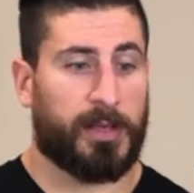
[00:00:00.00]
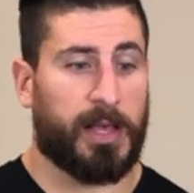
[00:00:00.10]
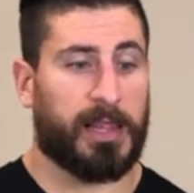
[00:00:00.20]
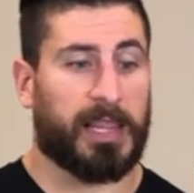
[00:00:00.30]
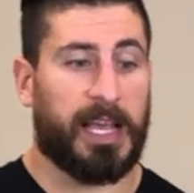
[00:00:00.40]

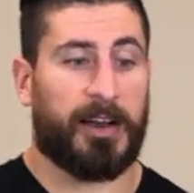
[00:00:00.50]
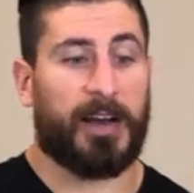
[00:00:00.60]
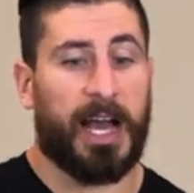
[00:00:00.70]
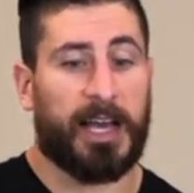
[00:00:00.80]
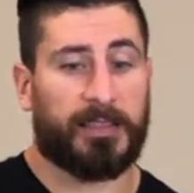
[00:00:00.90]

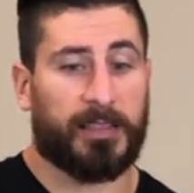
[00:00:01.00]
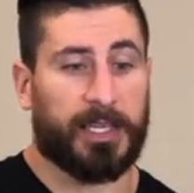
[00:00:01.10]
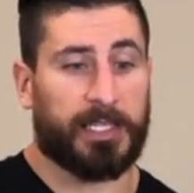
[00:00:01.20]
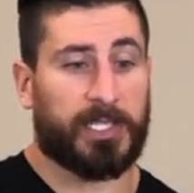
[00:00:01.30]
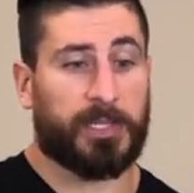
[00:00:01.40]
allow
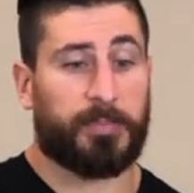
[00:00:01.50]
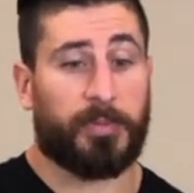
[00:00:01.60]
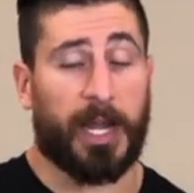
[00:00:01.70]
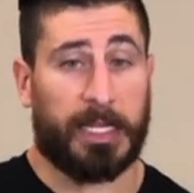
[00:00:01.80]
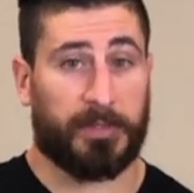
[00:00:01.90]
athletes to
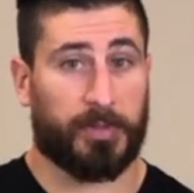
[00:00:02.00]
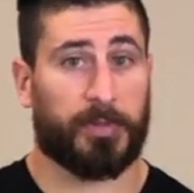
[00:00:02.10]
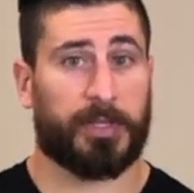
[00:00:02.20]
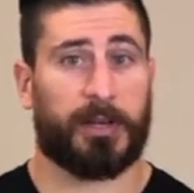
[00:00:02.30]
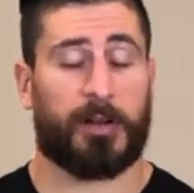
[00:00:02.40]
break
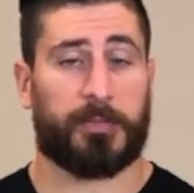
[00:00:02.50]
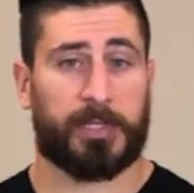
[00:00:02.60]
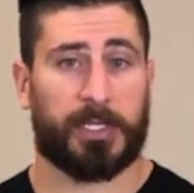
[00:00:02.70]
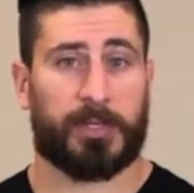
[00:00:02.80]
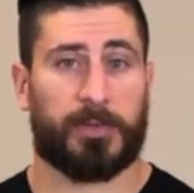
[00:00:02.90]
through their
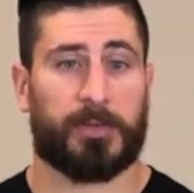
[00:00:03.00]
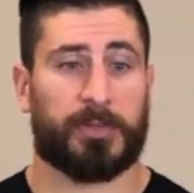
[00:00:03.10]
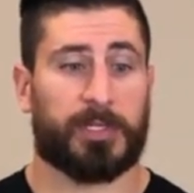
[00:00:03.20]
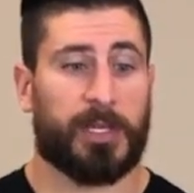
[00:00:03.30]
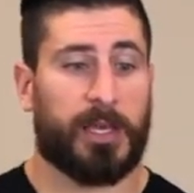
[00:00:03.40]

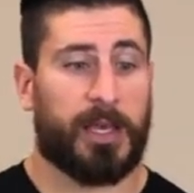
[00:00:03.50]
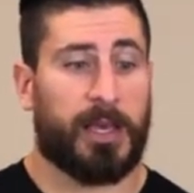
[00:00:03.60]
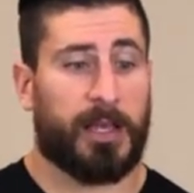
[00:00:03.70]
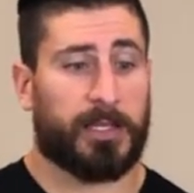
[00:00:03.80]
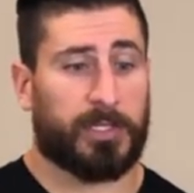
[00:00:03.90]
obstacles,
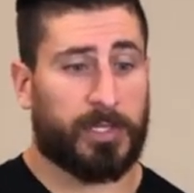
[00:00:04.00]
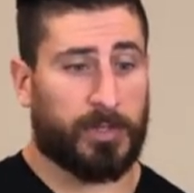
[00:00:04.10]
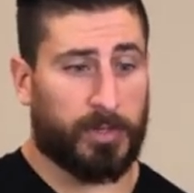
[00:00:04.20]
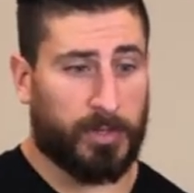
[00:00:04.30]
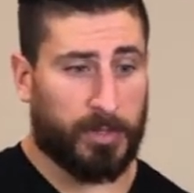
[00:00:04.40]

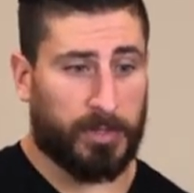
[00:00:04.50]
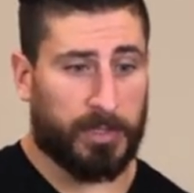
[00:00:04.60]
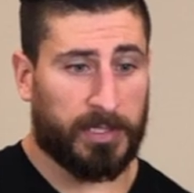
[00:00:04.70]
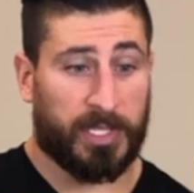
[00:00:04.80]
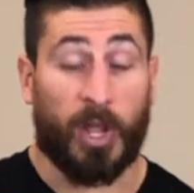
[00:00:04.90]
to
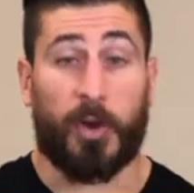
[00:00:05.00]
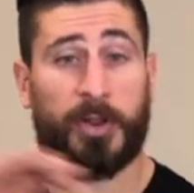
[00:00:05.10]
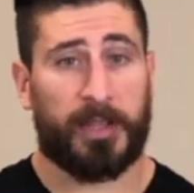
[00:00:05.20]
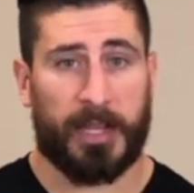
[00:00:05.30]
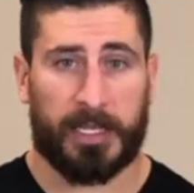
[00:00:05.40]
go to
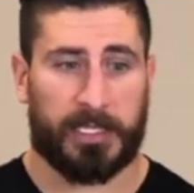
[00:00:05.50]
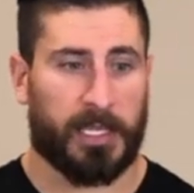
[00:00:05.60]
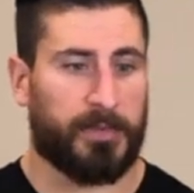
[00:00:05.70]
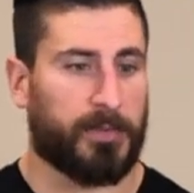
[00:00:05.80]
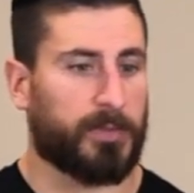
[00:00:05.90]
the next
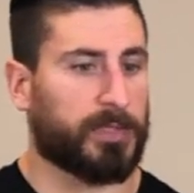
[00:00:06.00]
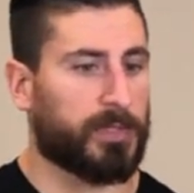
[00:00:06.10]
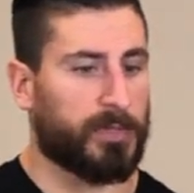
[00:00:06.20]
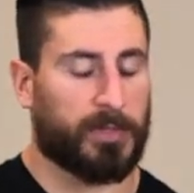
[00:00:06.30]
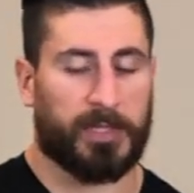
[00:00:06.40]
level,
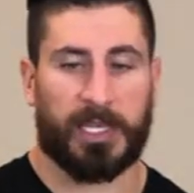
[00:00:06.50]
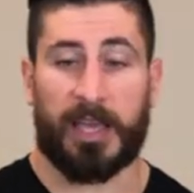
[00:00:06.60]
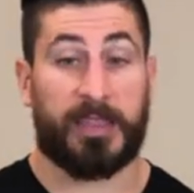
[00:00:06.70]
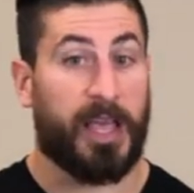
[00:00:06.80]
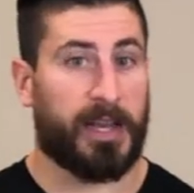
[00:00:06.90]
to
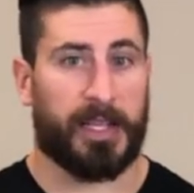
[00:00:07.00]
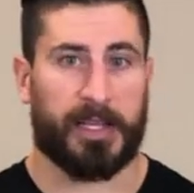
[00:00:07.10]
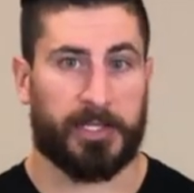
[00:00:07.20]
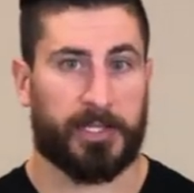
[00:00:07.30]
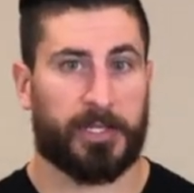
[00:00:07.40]
get that
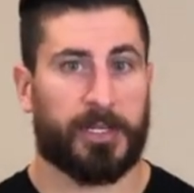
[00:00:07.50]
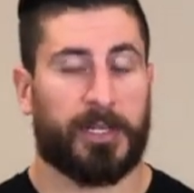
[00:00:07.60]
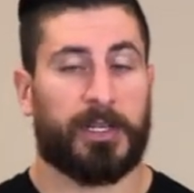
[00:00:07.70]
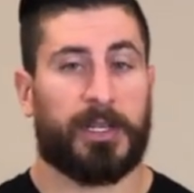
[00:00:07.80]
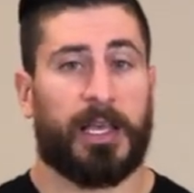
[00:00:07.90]
edge,
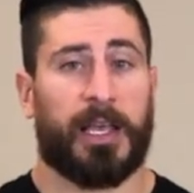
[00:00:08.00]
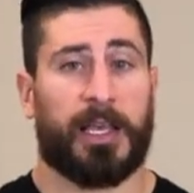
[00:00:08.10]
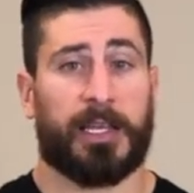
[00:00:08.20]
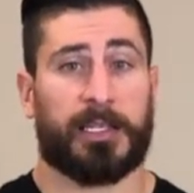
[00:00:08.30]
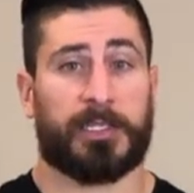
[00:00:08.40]

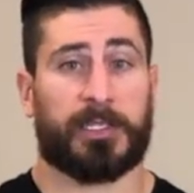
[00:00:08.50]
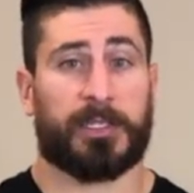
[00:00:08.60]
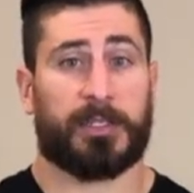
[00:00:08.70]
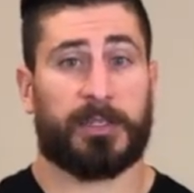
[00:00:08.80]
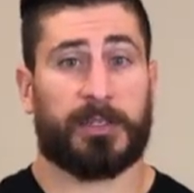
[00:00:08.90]
and
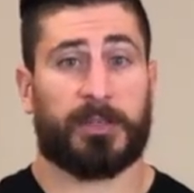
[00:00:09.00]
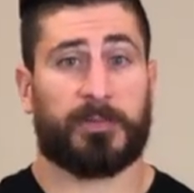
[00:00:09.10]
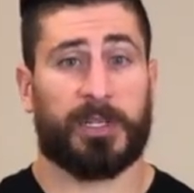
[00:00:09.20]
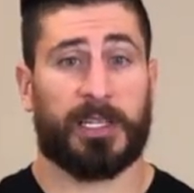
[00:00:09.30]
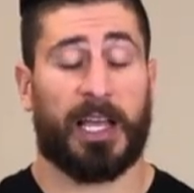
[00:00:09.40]

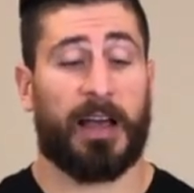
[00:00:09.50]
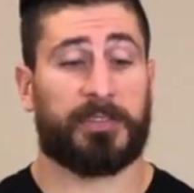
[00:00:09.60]
really have